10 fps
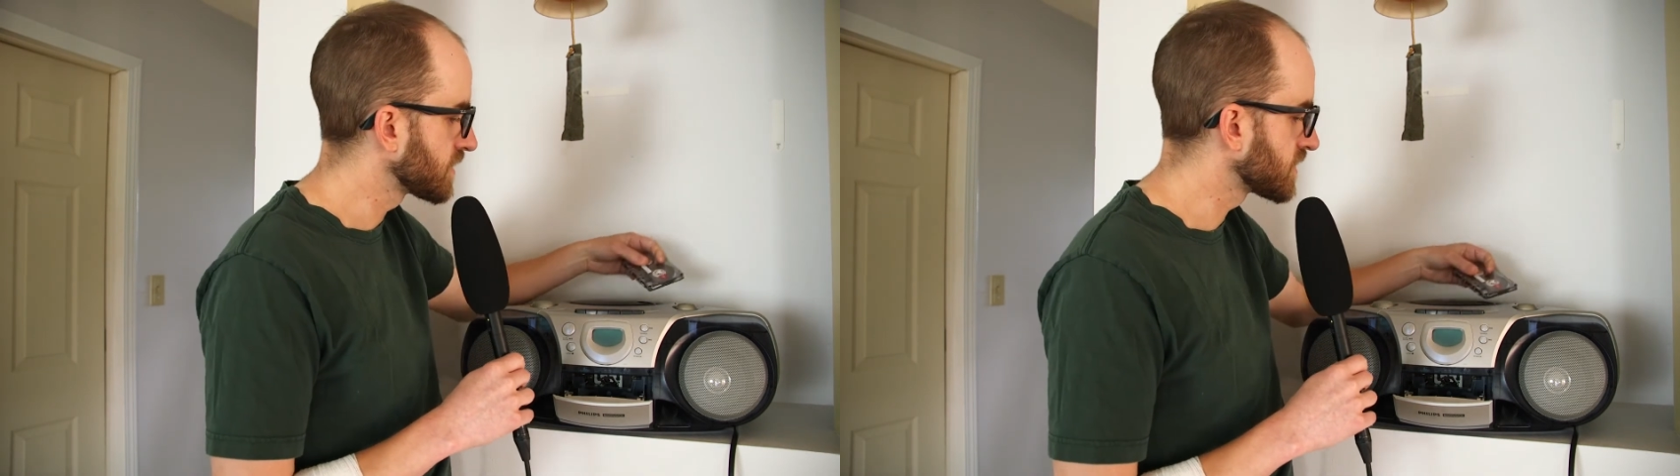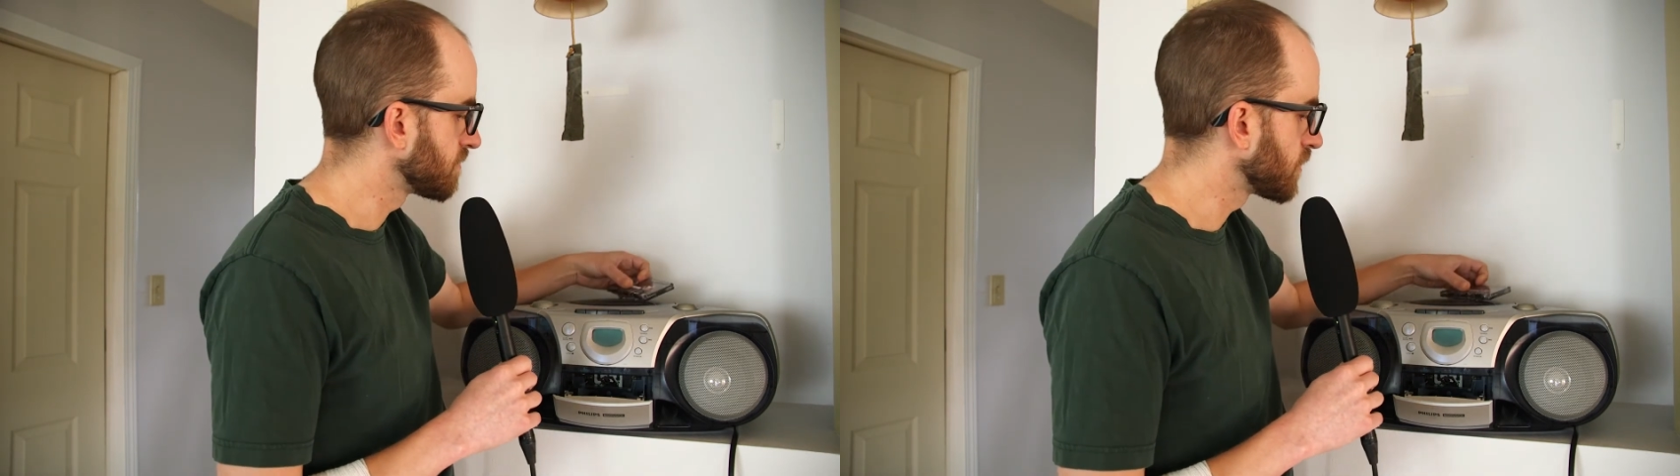
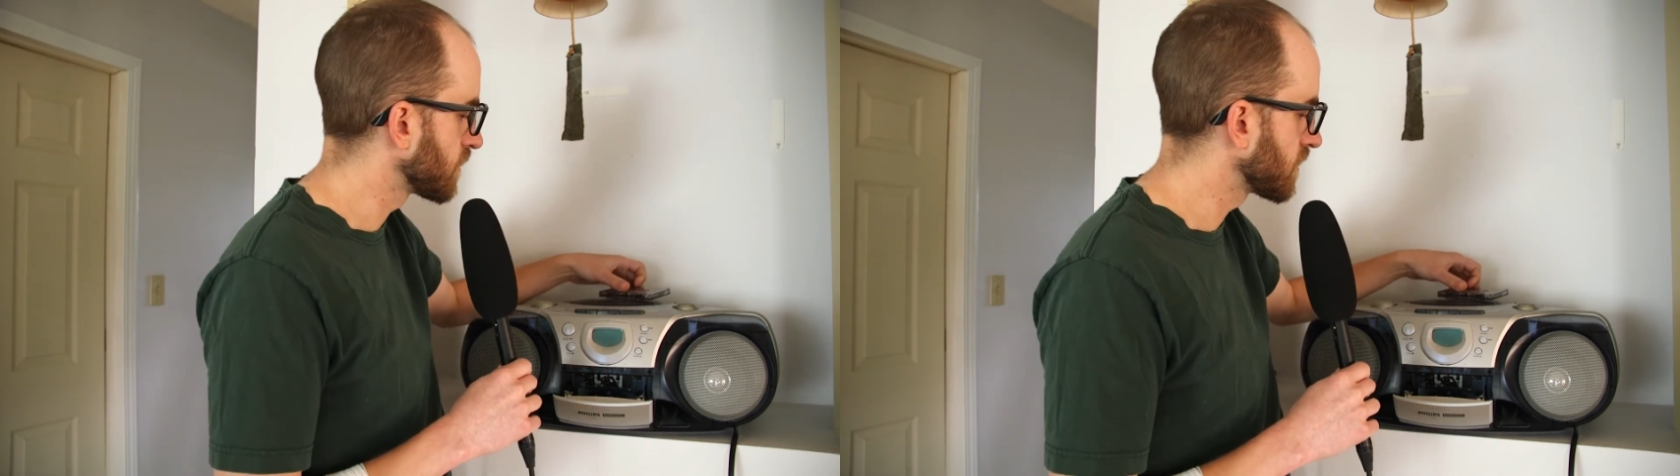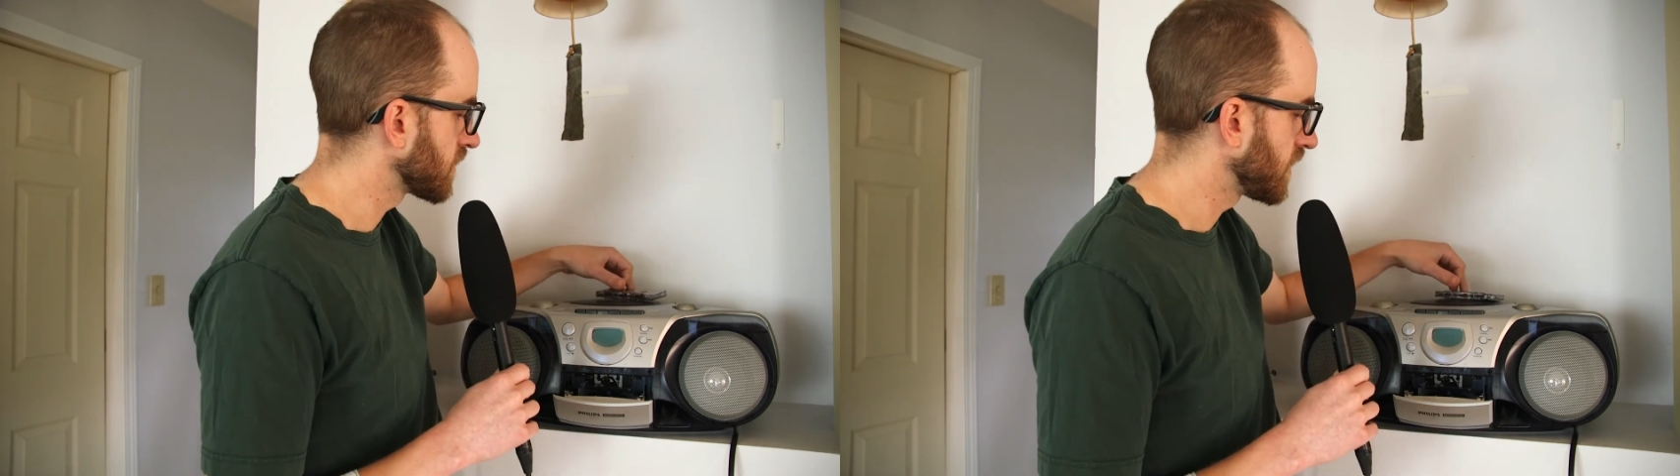some
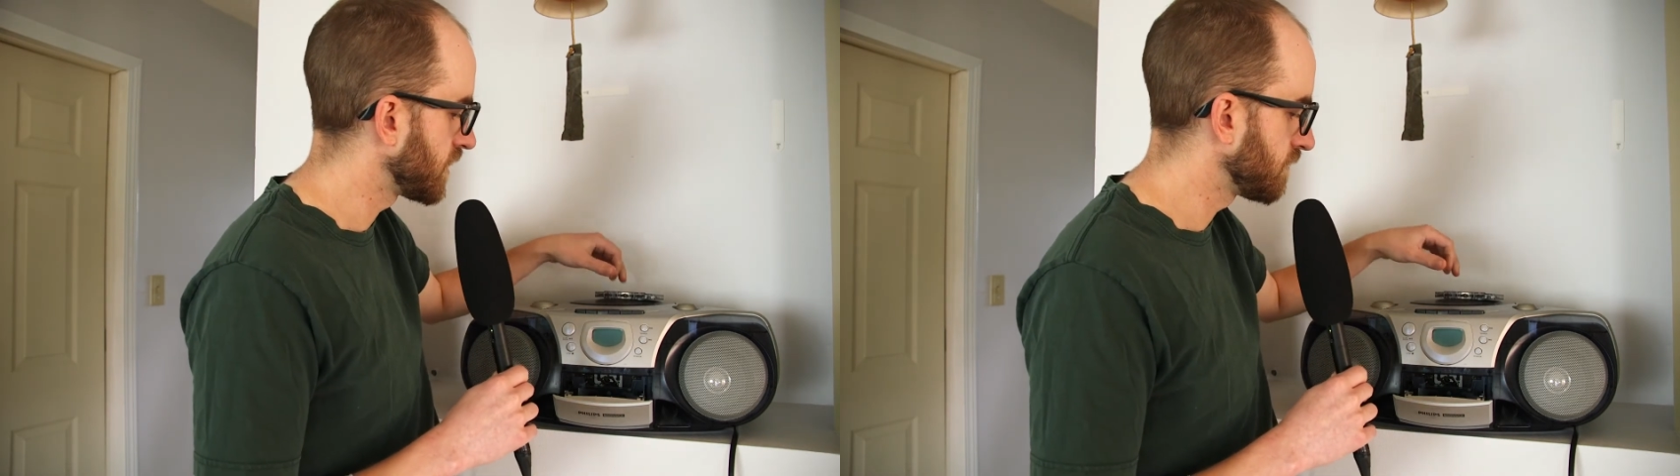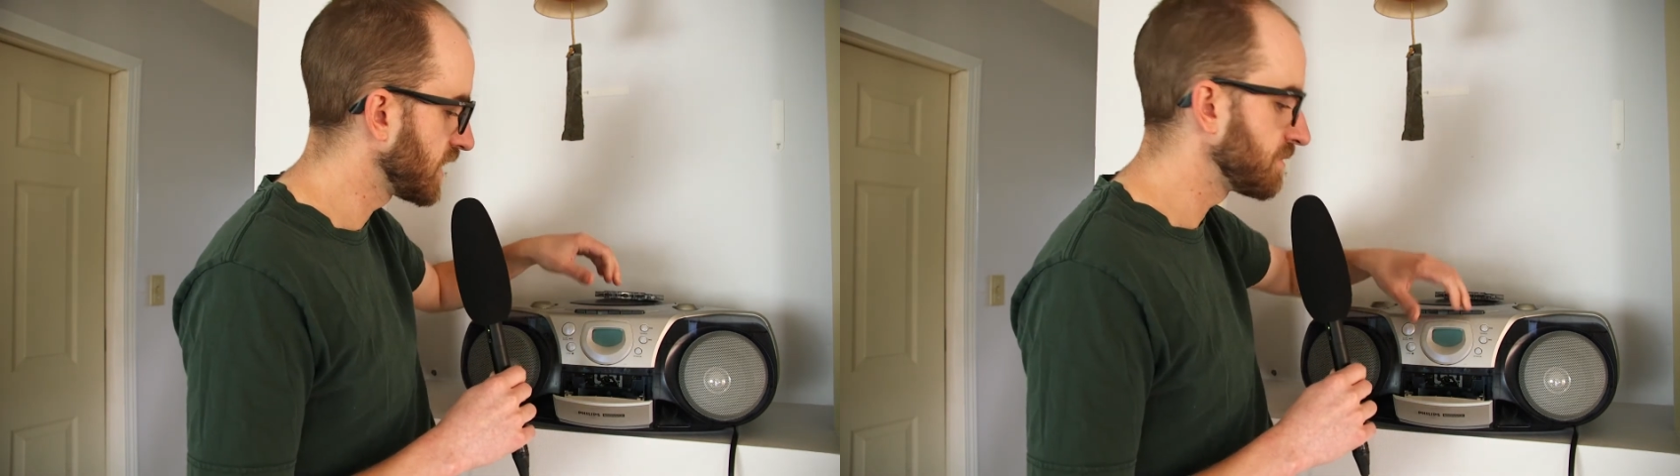more
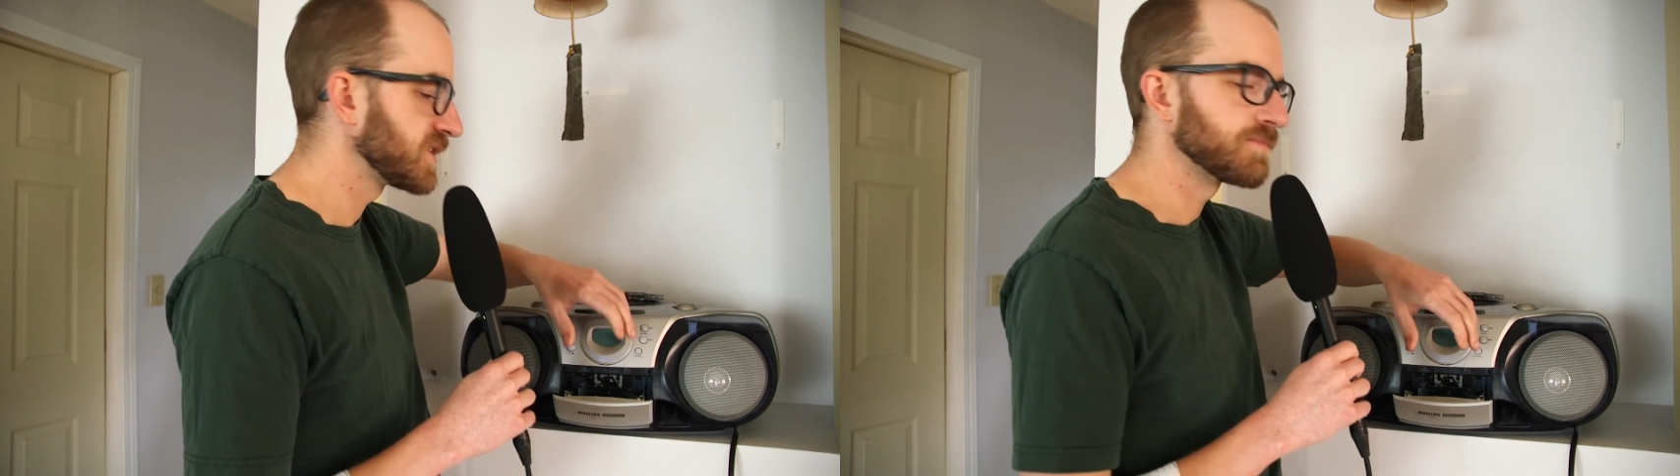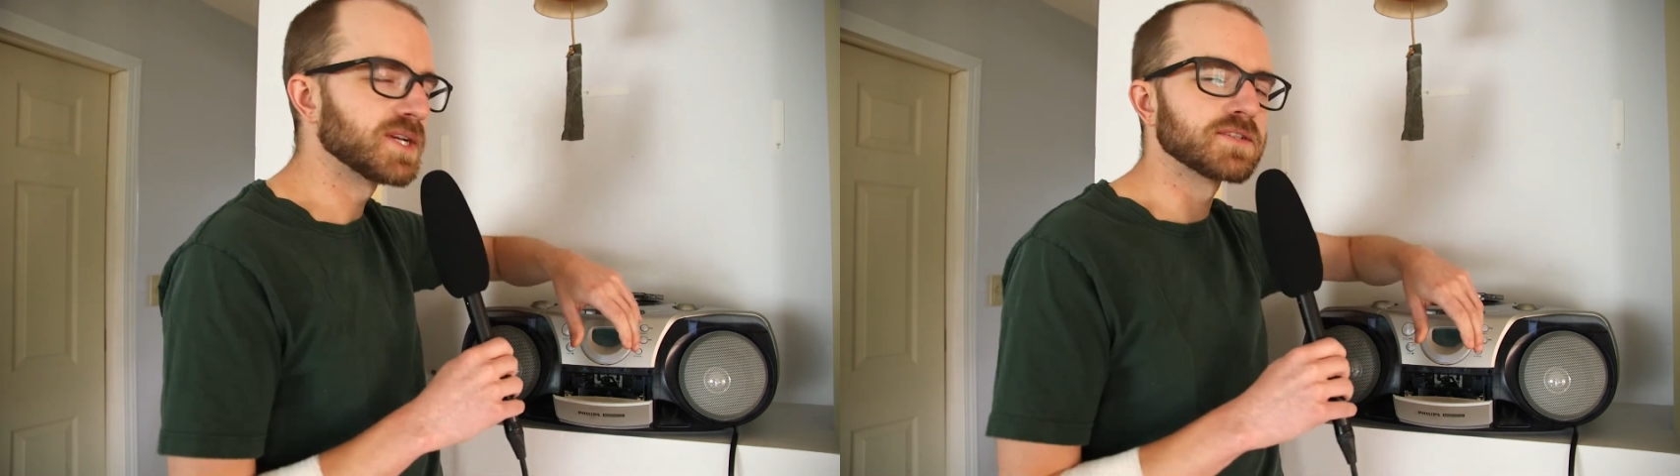of
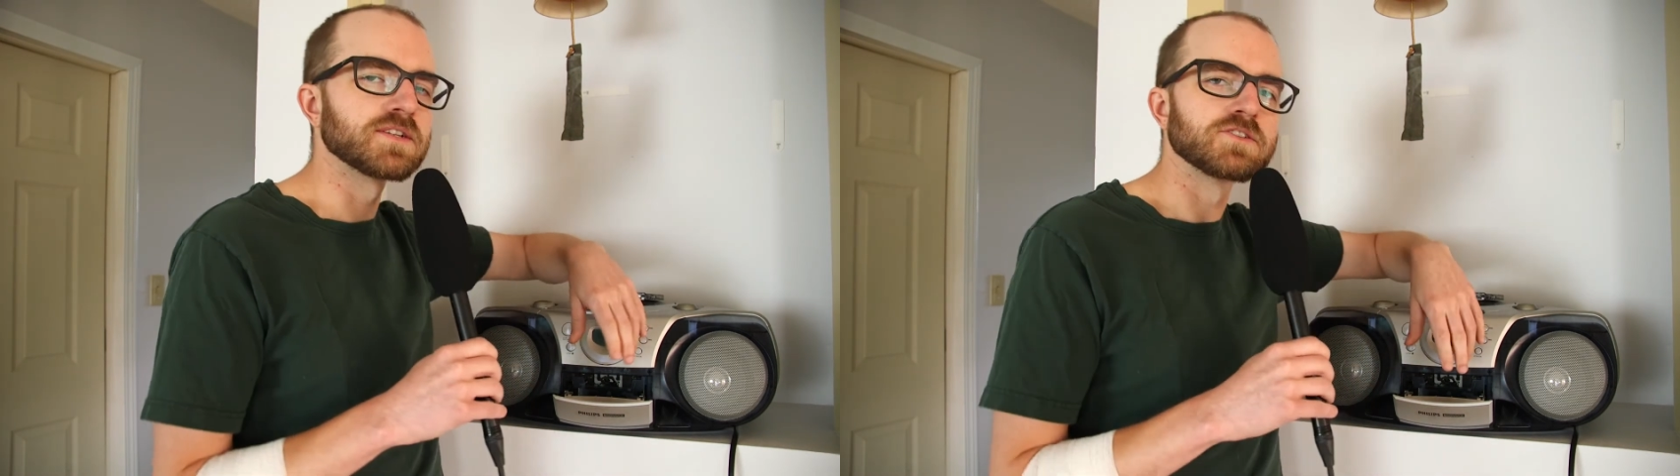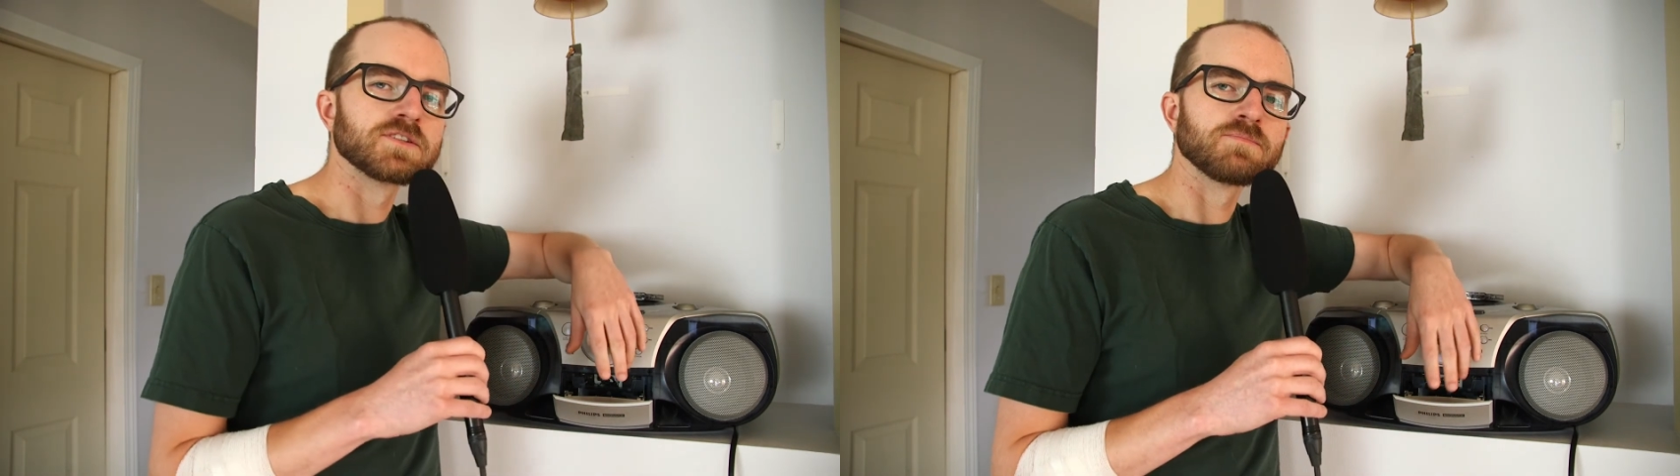Lemons by
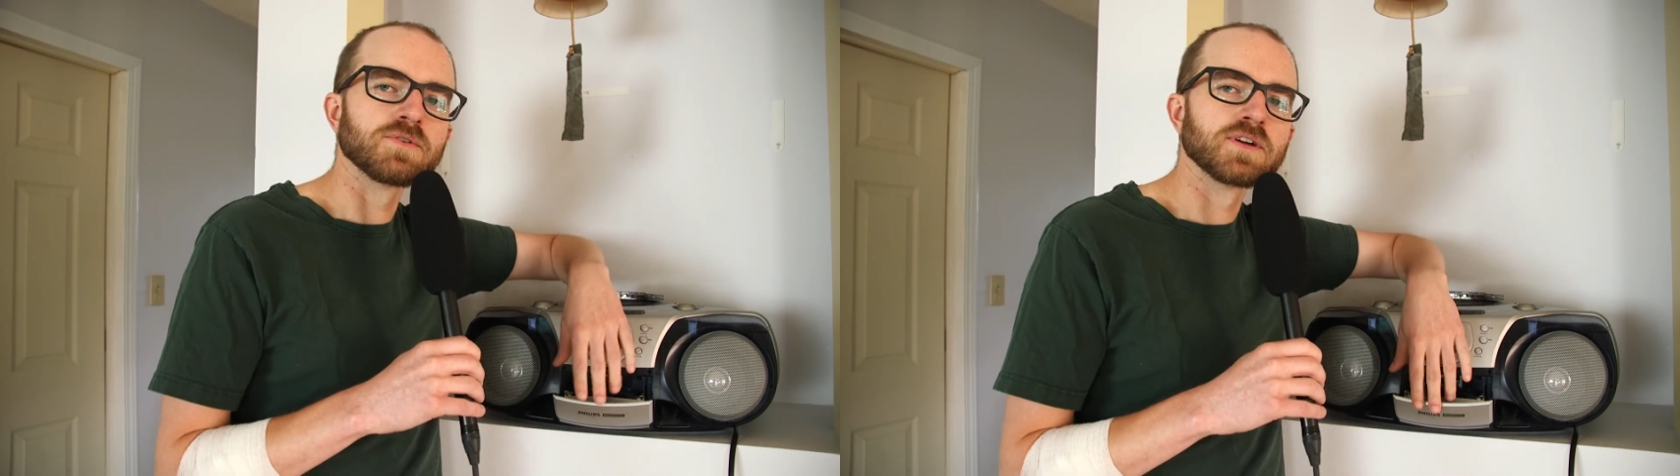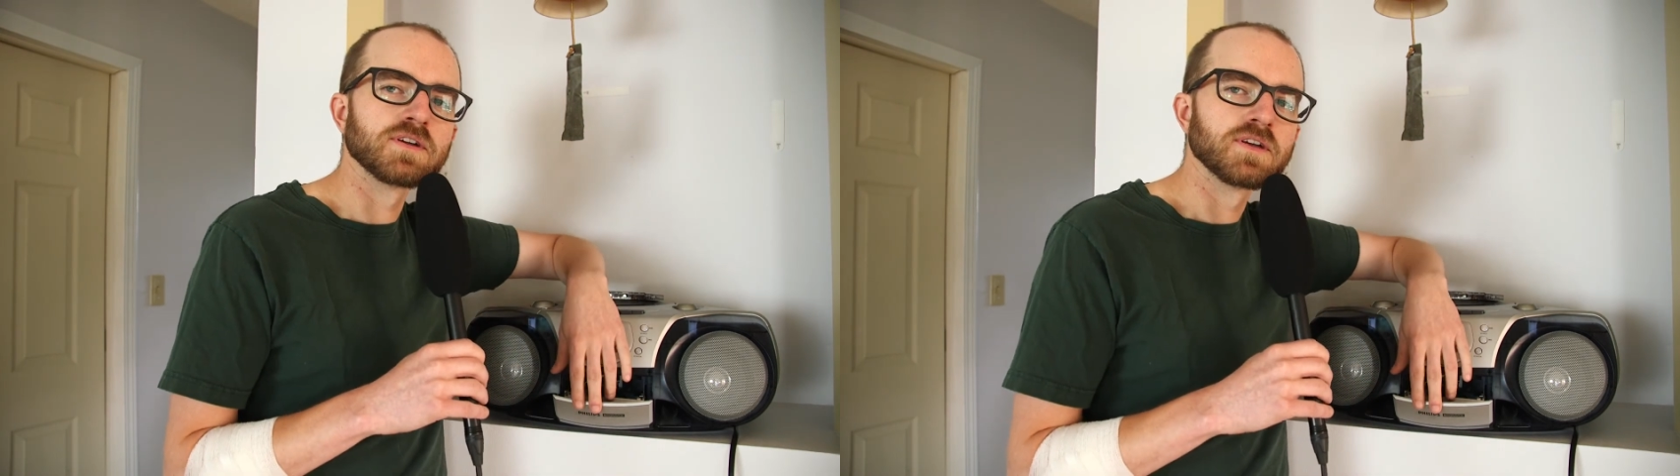Citrus
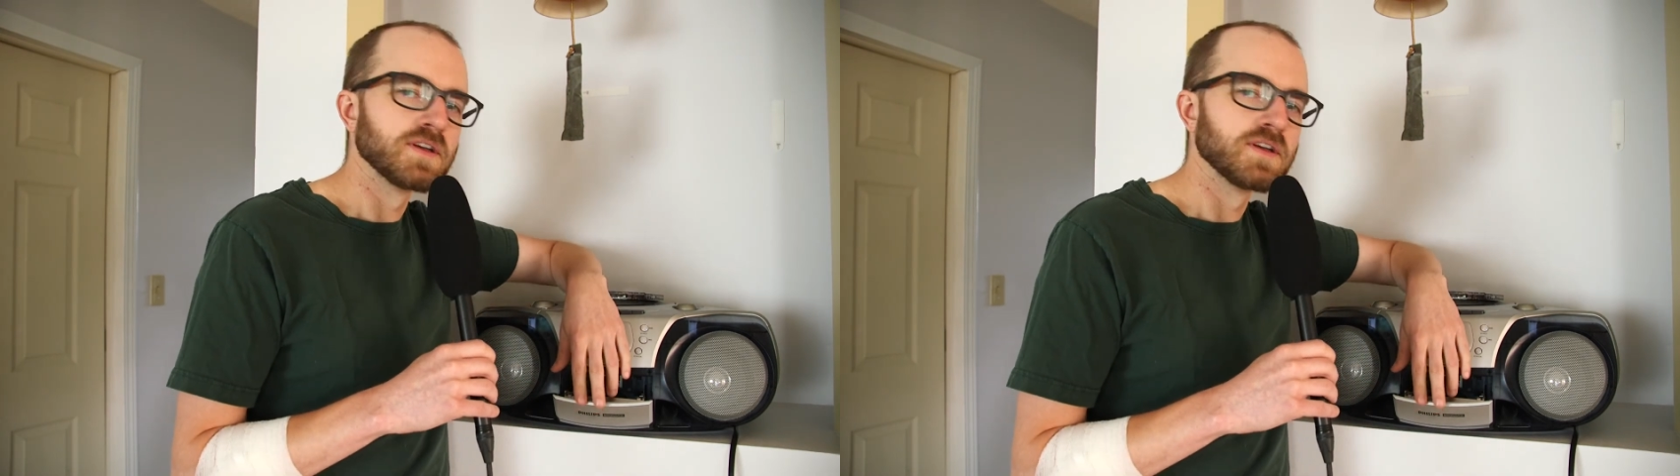Boy.